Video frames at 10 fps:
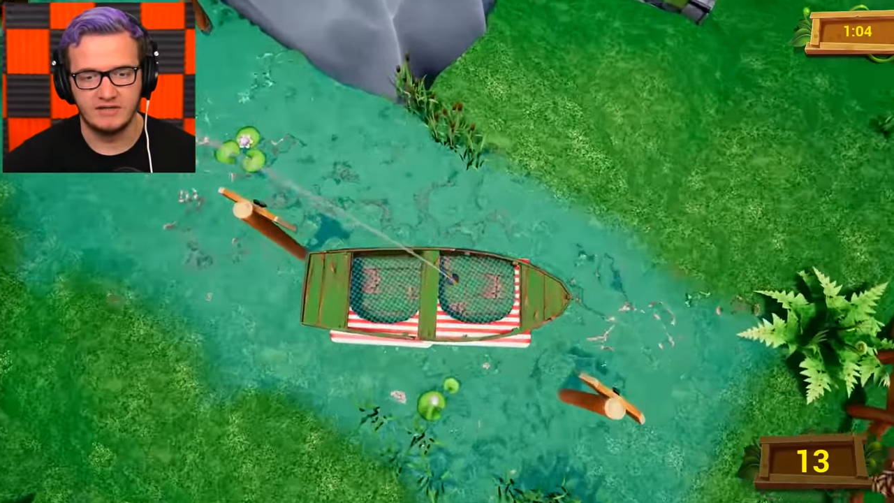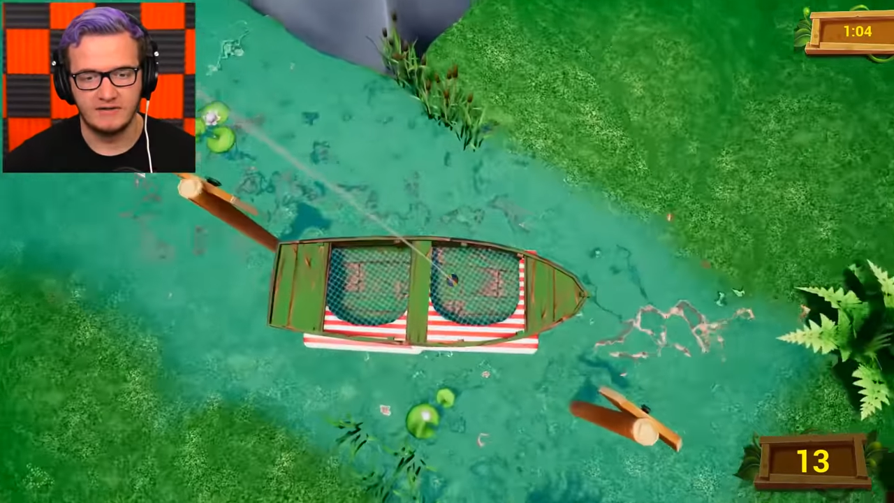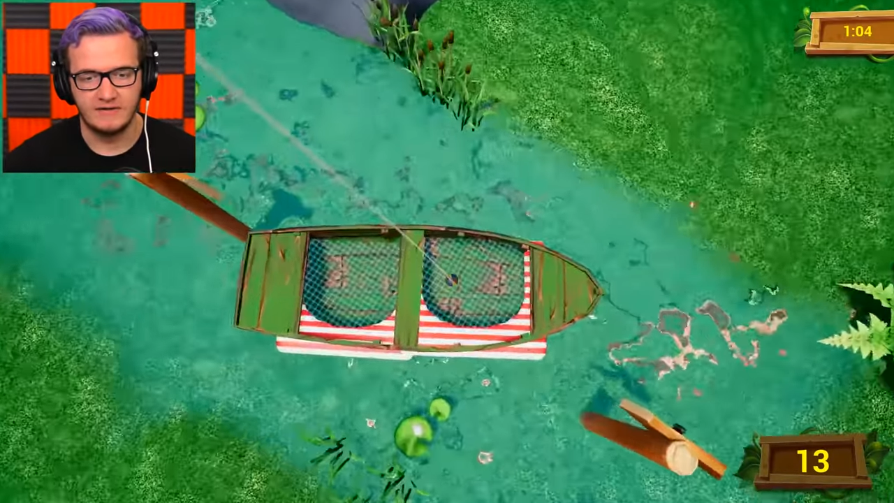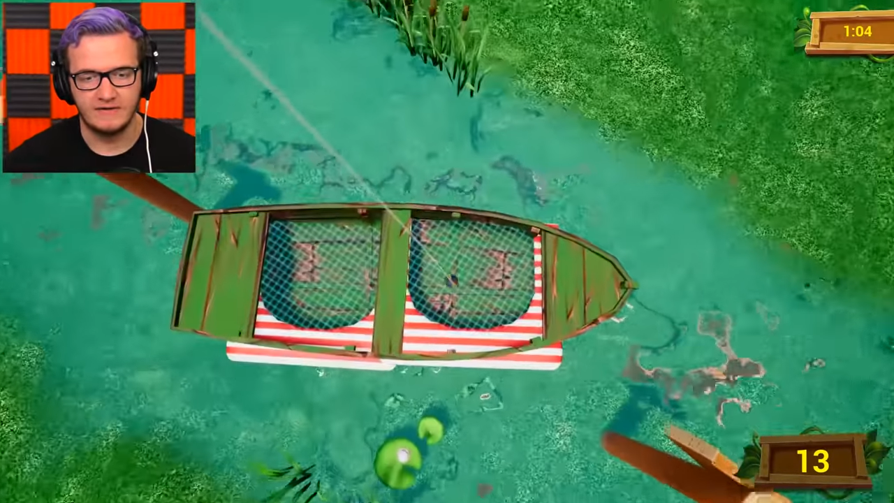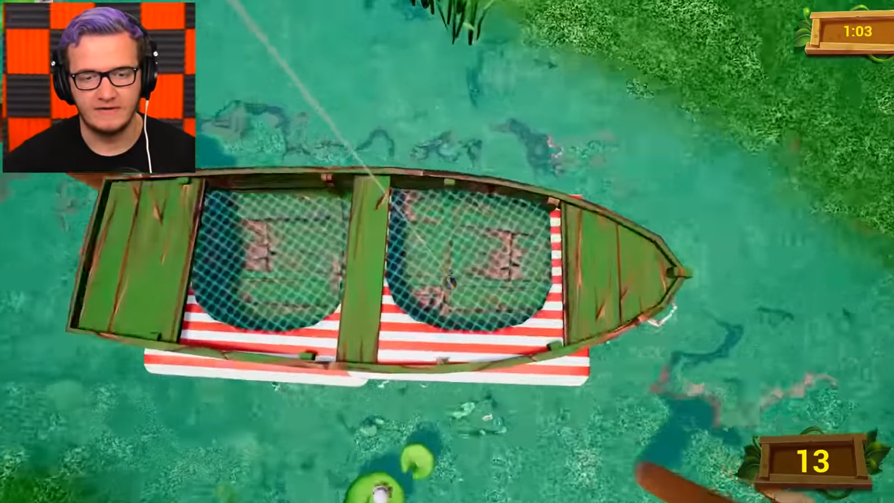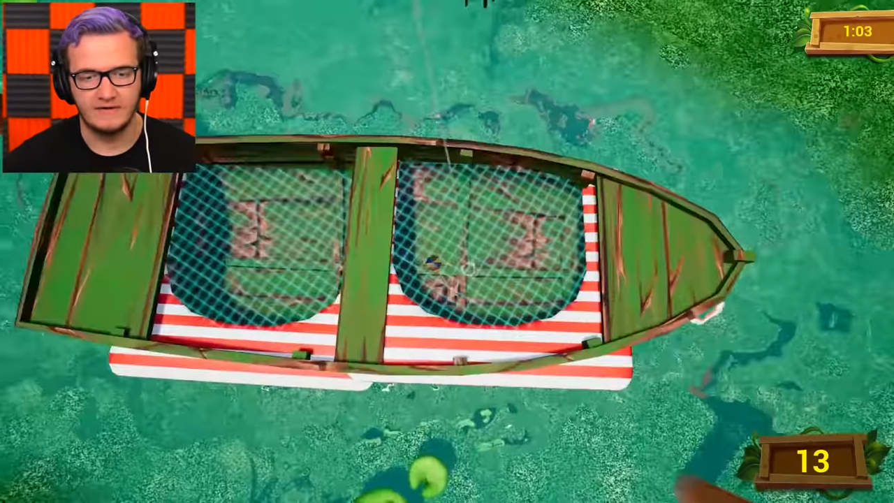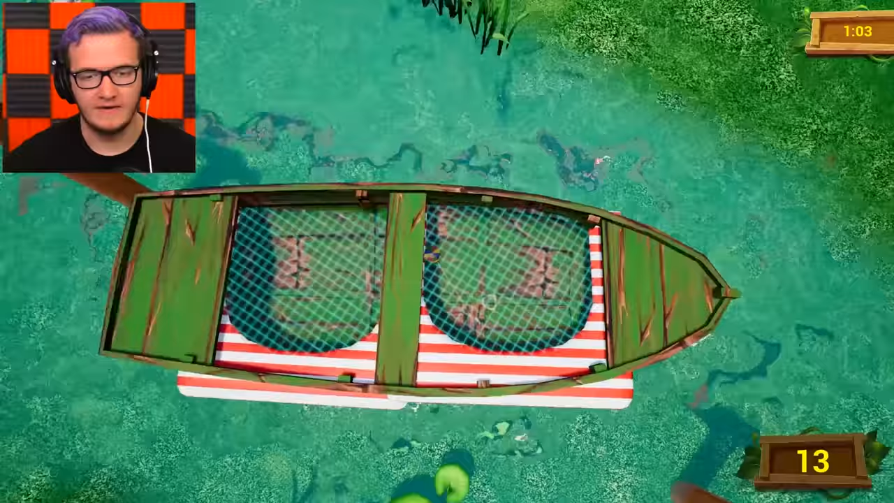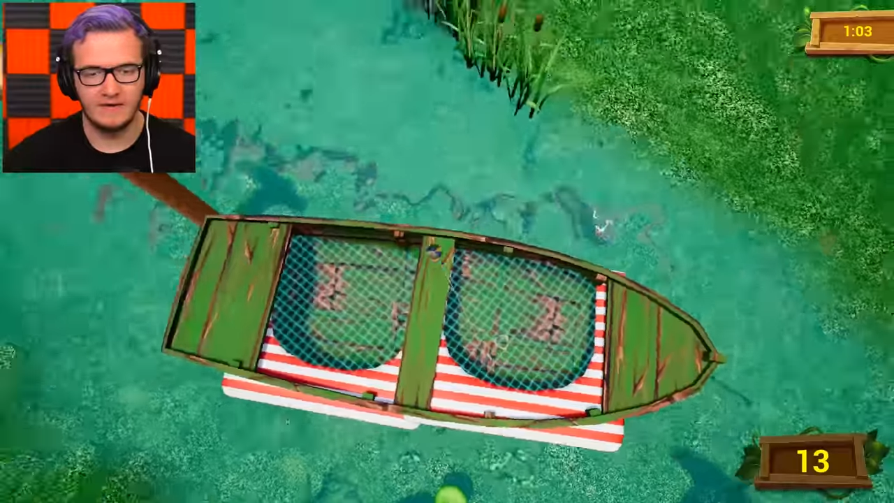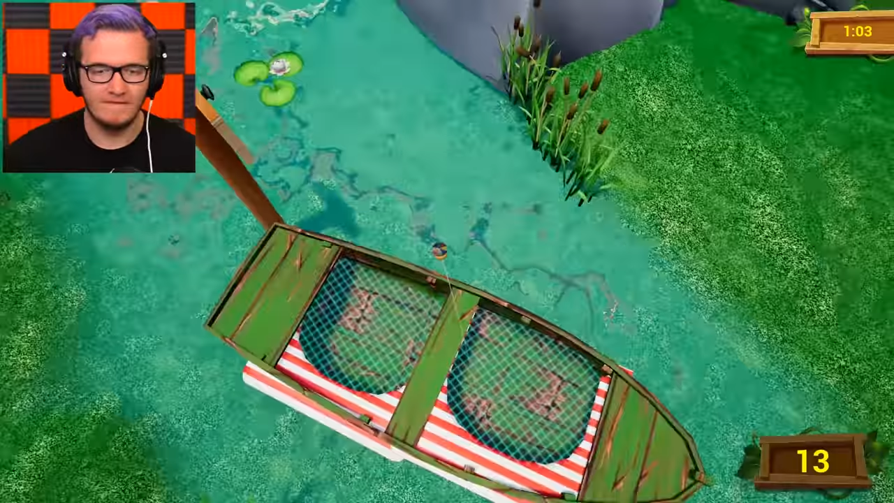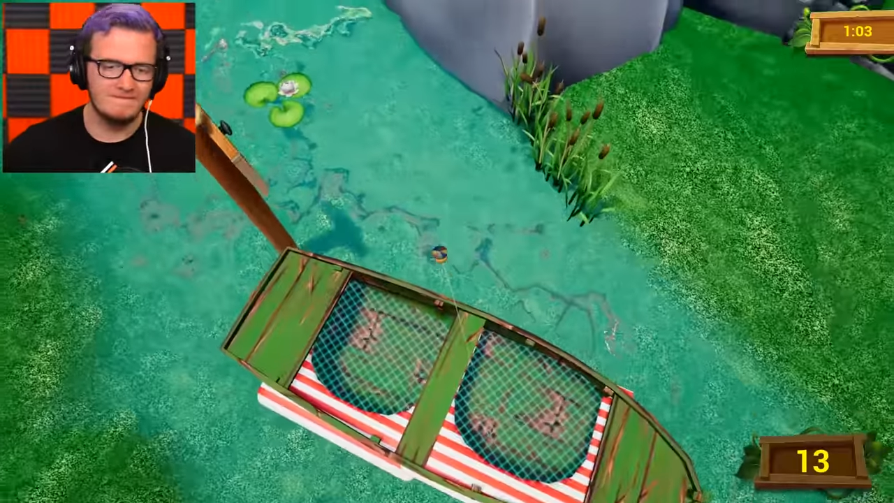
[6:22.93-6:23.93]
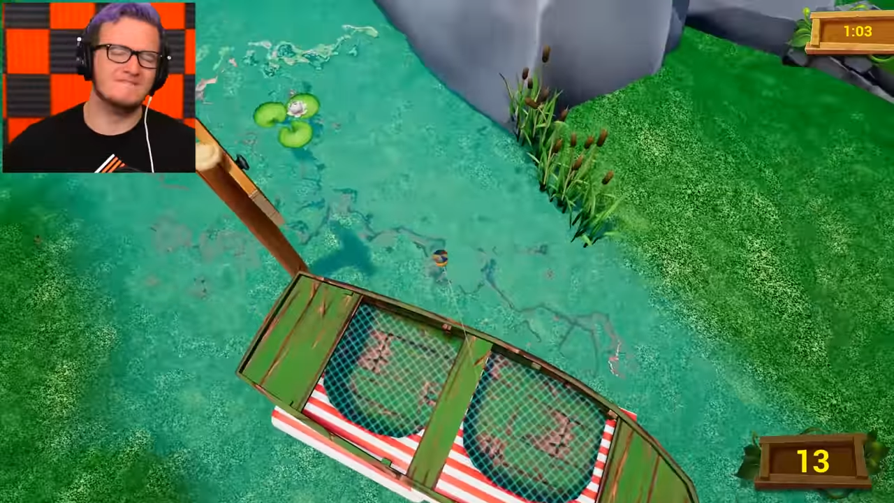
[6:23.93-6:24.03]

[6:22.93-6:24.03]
Oh, it's